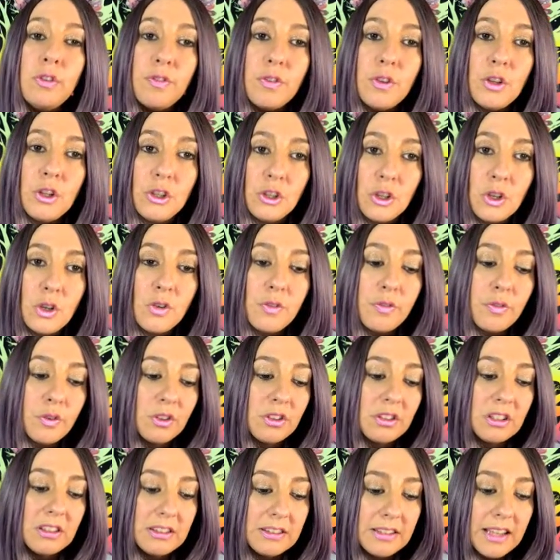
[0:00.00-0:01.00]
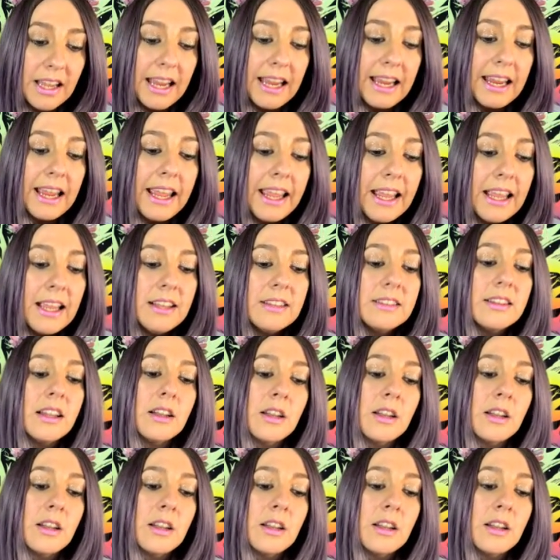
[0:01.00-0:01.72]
for you for today is